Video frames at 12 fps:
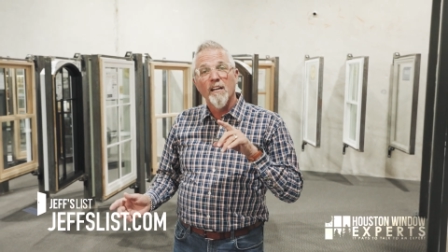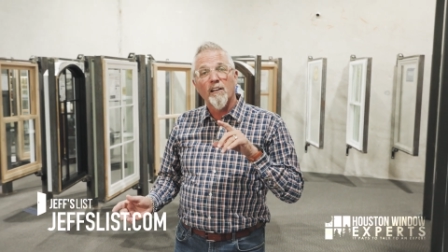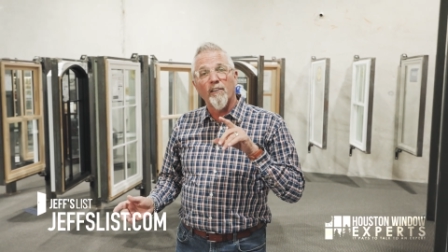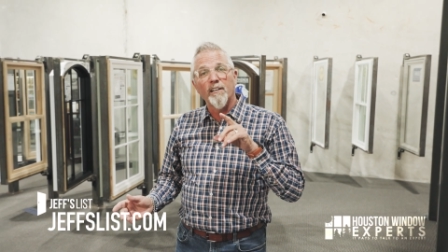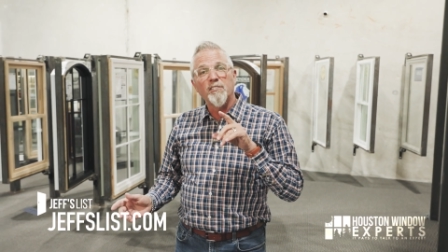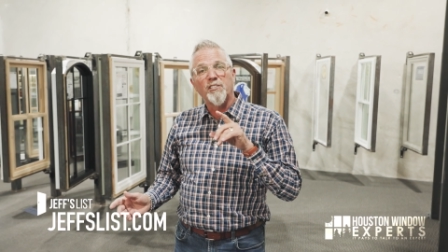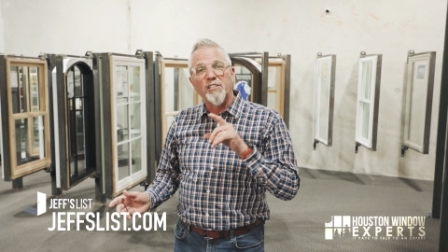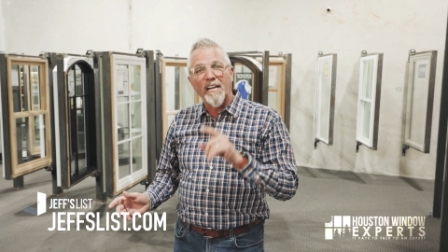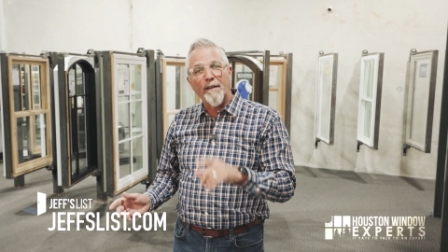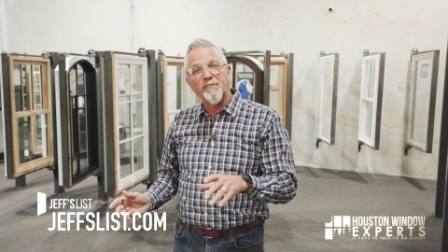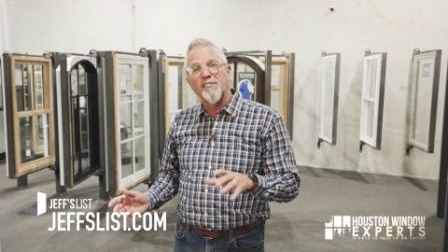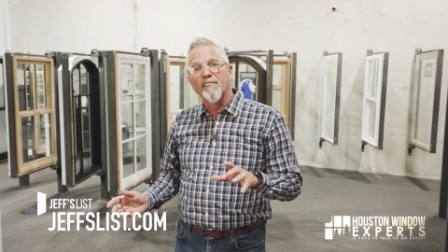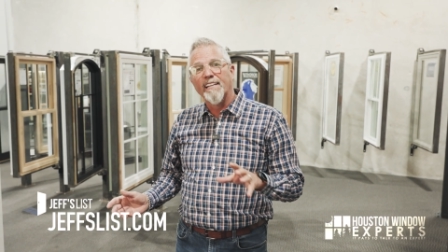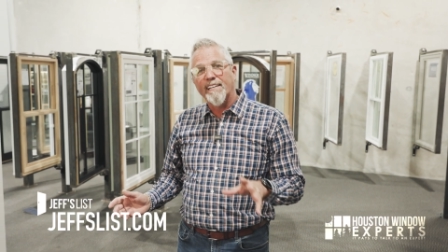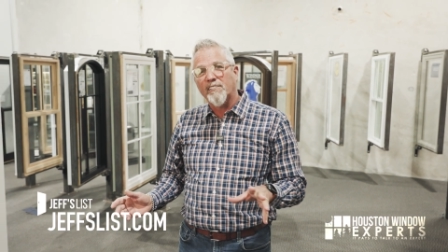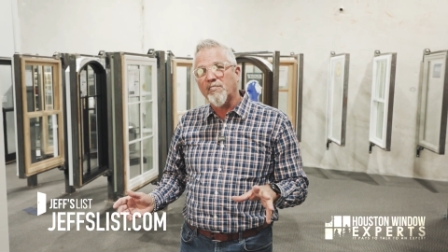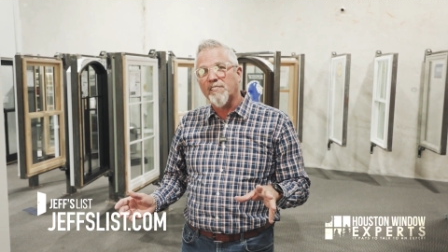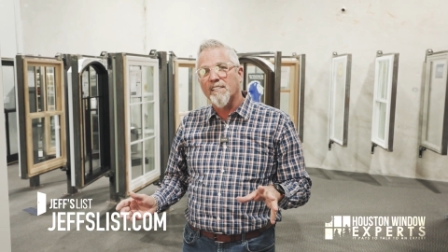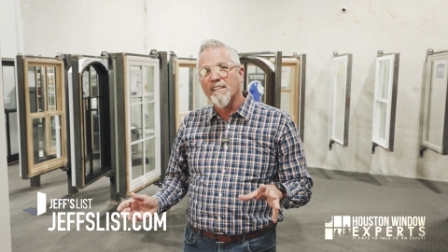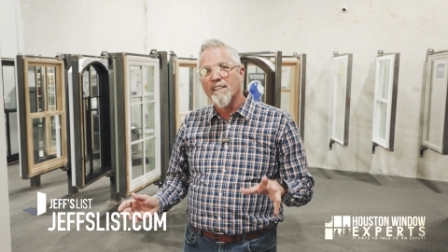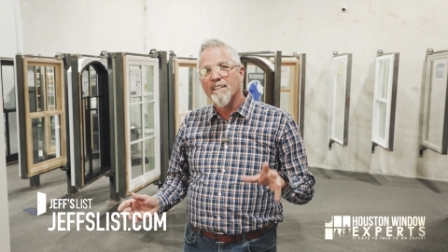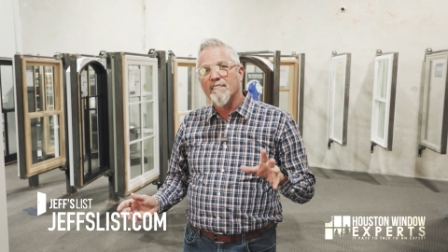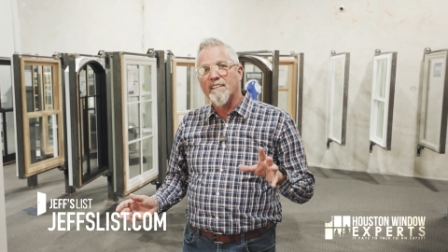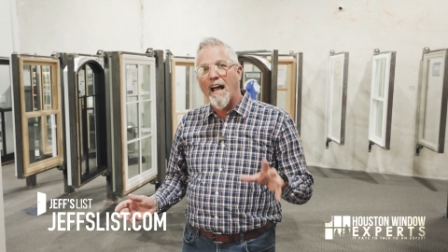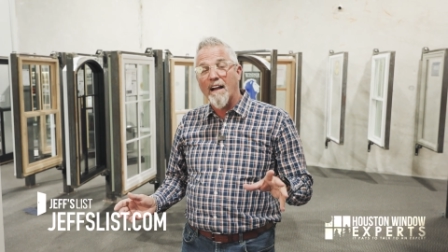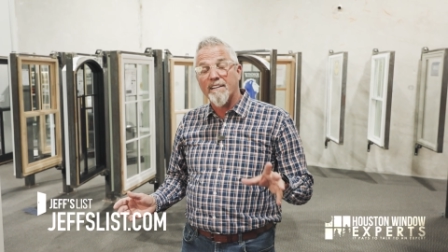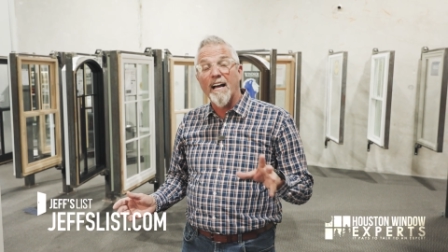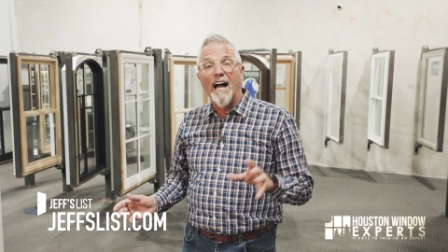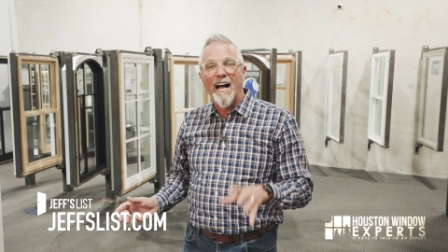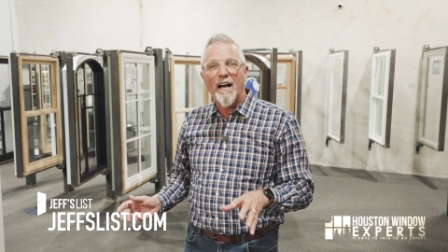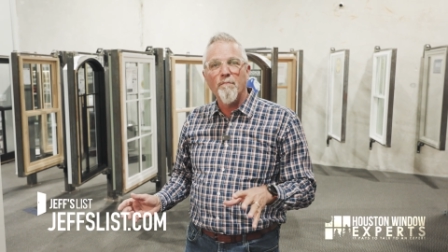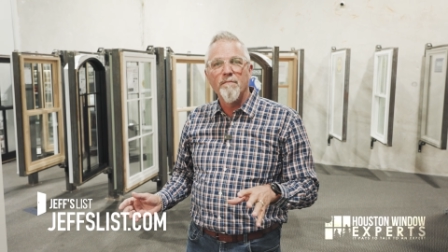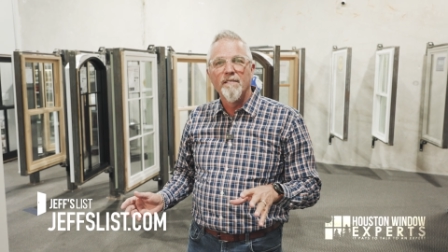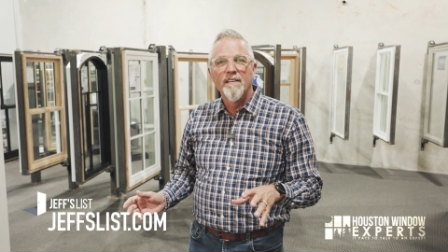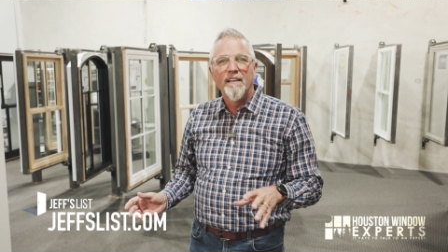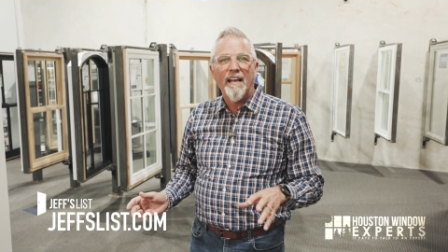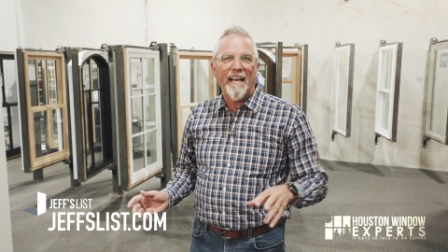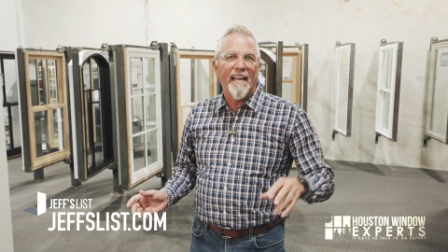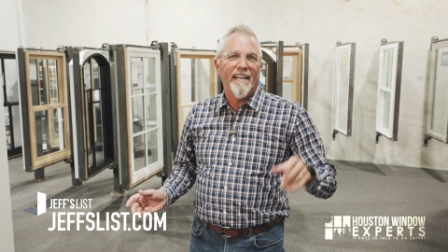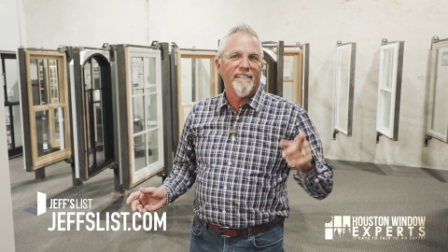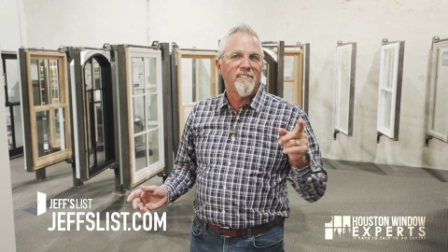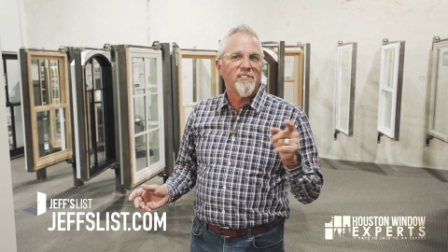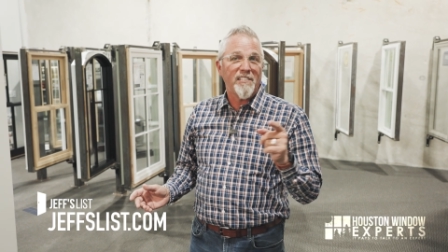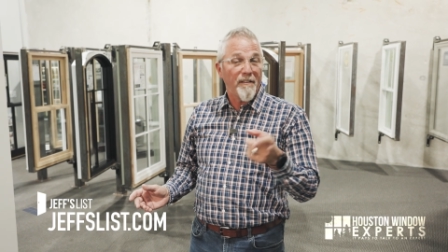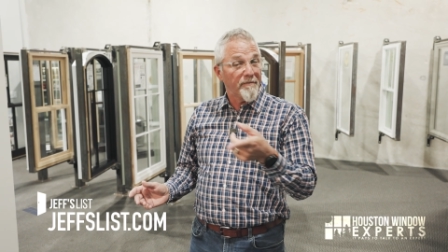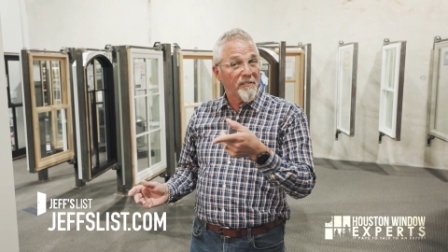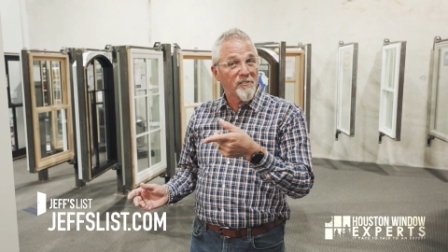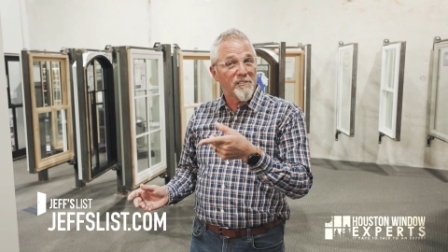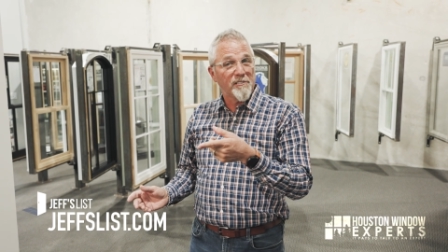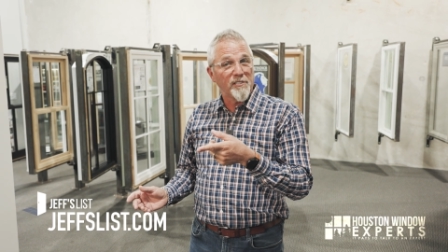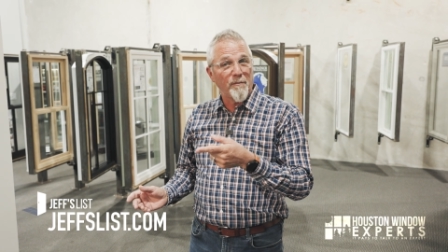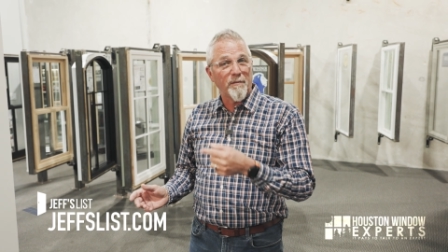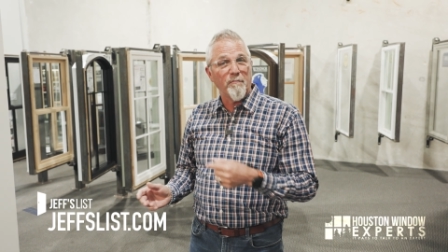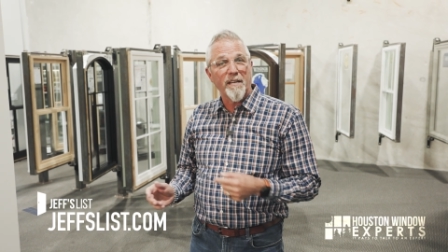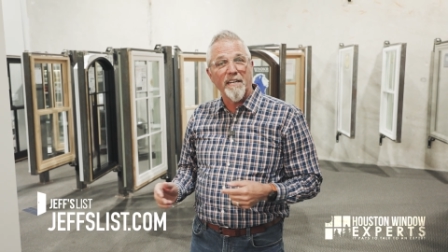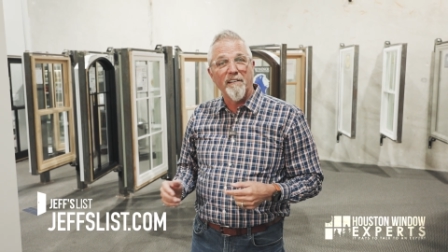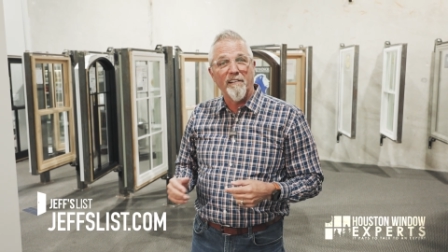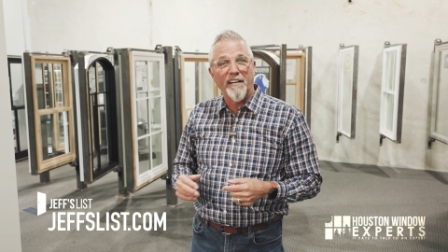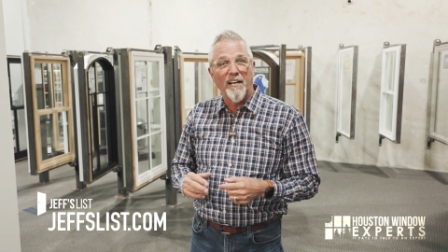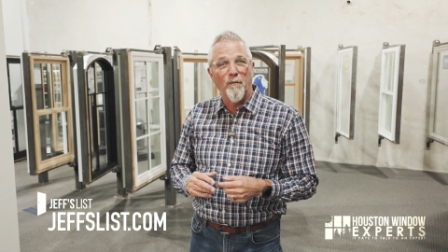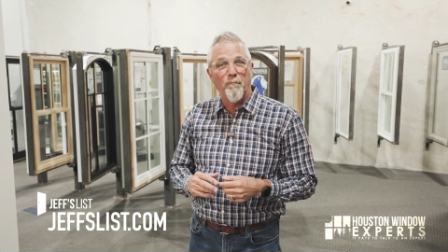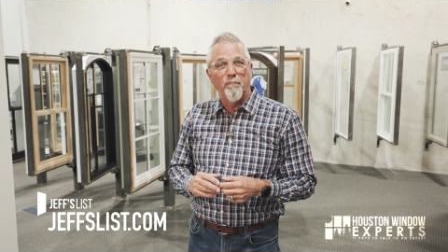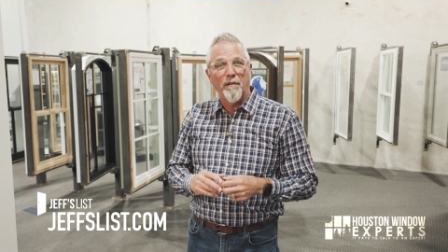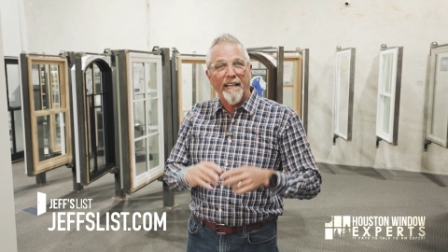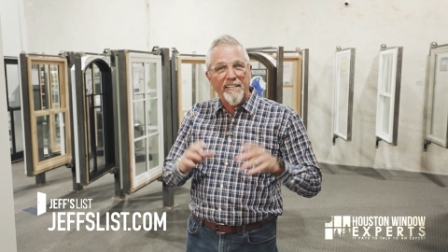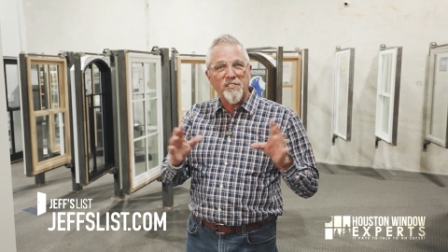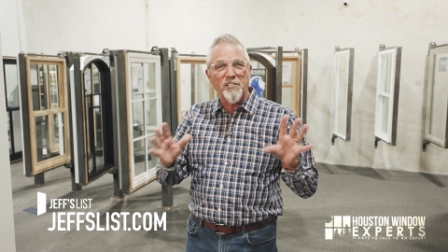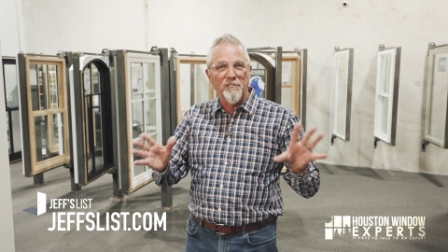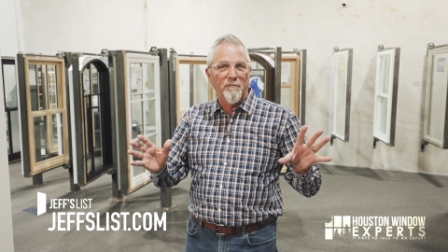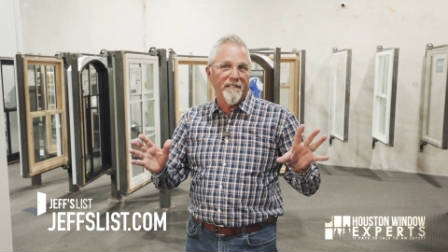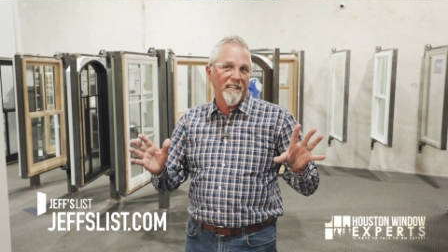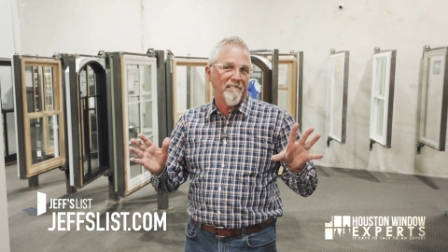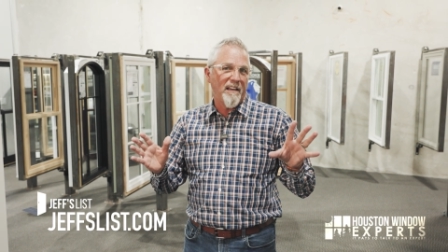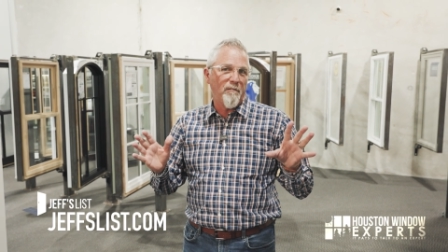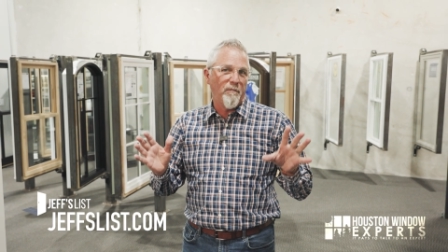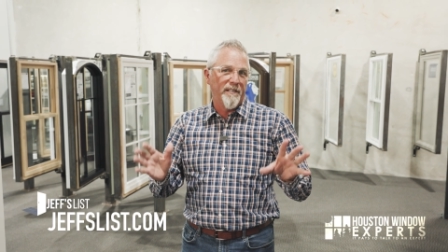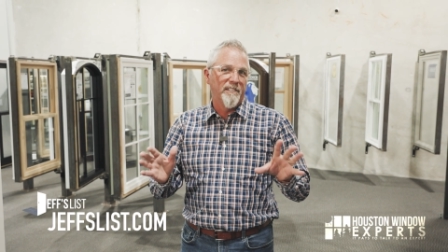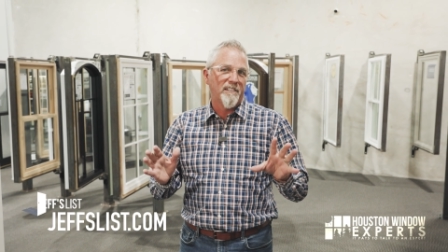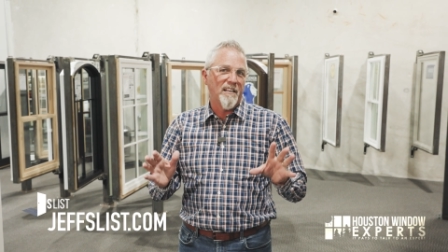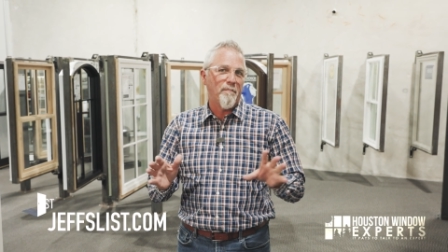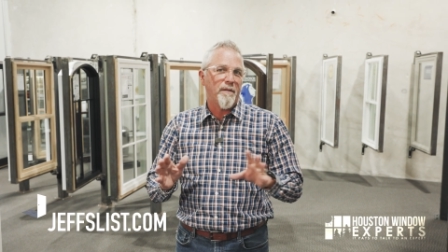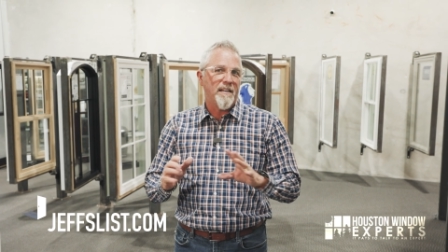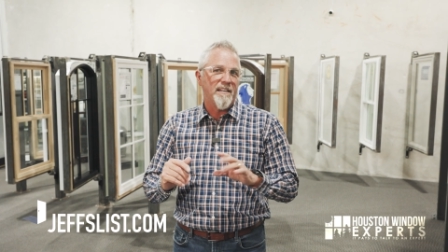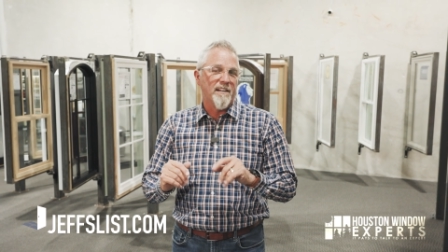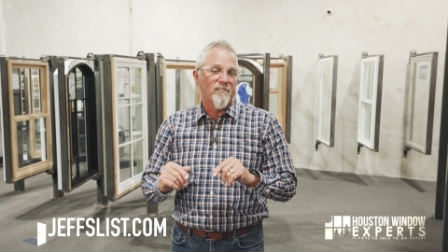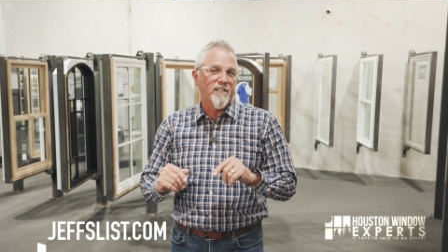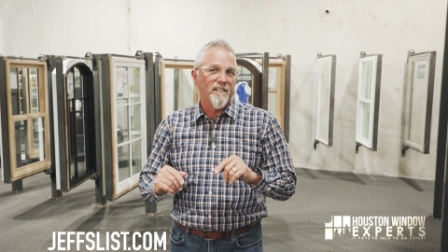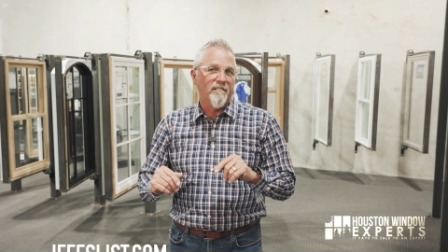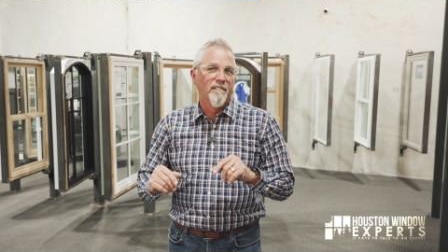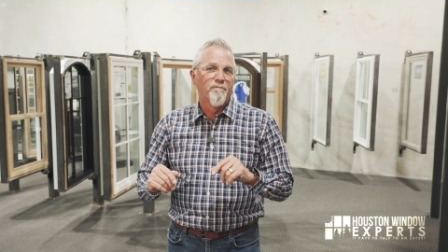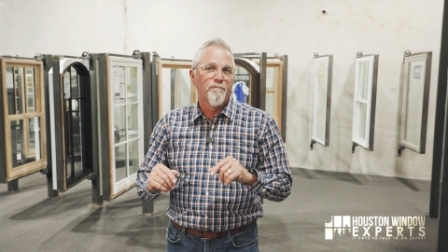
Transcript: Go to jeff's list dot com and see if there's something we can do to help place you with a great window company near you.